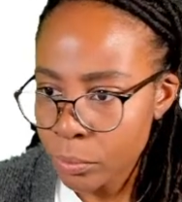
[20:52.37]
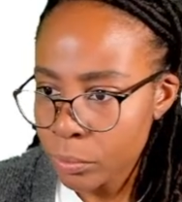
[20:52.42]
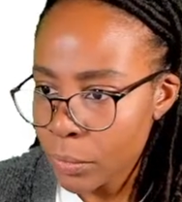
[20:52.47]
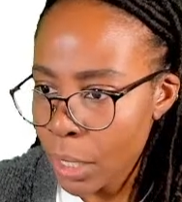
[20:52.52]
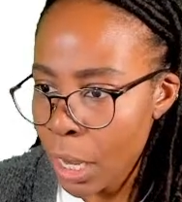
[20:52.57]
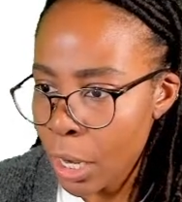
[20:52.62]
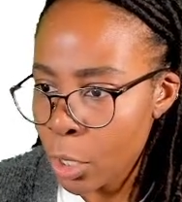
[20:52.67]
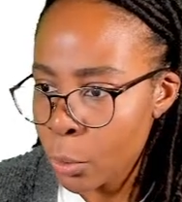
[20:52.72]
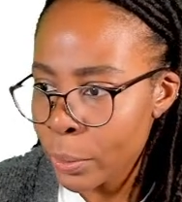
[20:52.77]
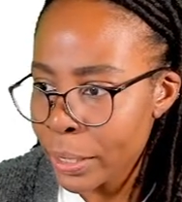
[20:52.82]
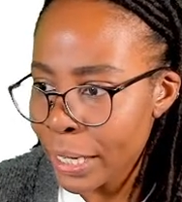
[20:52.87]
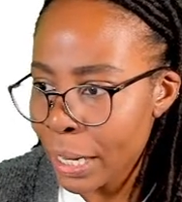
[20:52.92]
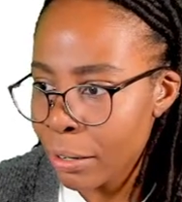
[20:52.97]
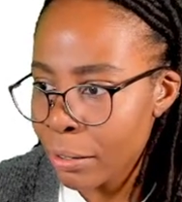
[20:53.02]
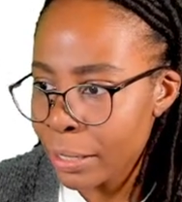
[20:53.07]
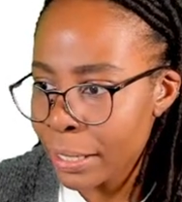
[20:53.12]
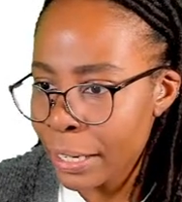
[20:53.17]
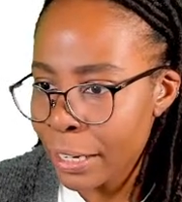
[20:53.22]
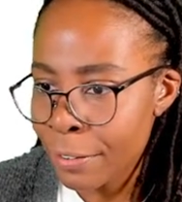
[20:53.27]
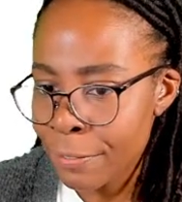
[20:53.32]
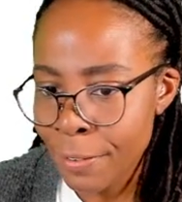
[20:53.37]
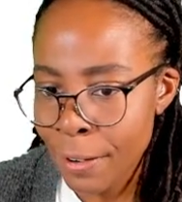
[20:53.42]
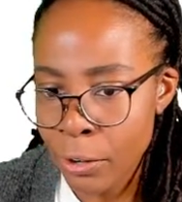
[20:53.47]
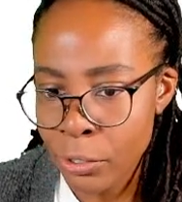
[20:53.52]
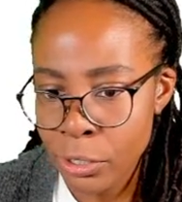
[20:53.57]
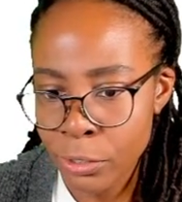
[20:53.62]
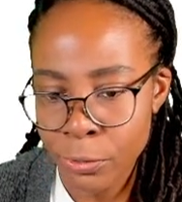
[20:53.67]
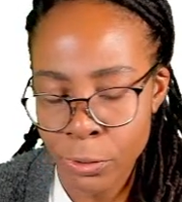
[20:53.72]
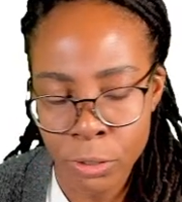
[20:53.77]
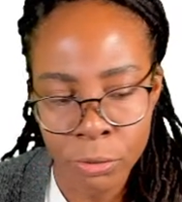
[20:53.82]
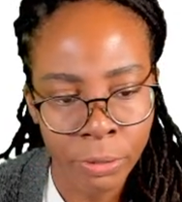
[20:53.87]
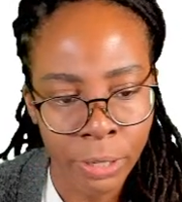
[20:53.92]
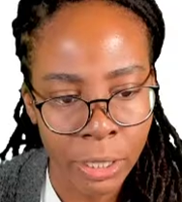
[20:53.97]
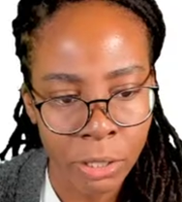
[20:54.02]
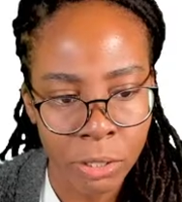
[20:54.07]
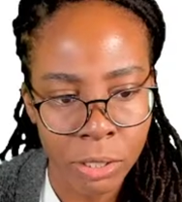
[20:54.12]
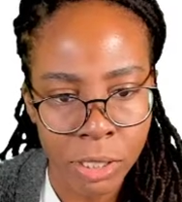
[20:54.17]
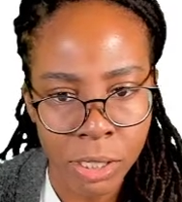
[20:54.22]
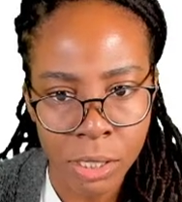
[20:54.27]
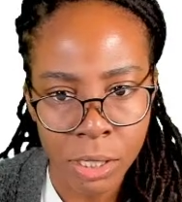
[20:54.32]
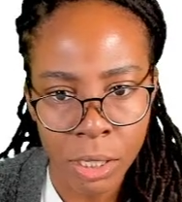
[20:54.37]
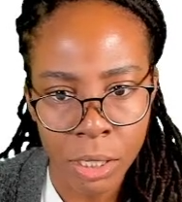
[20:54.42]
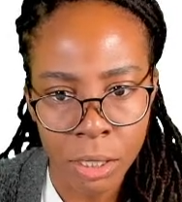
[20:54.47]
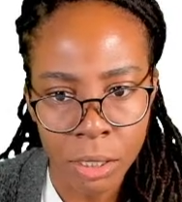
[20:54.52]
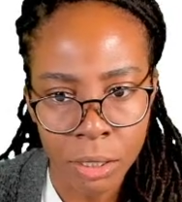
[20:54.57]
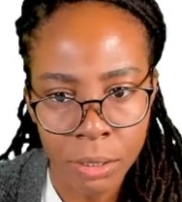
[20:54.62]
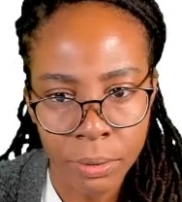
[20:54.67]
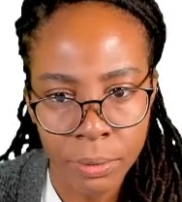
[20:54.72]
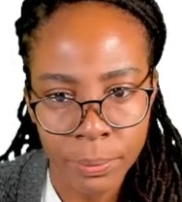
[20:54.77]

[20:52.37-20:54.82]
How can we calculate a value for the rate constant?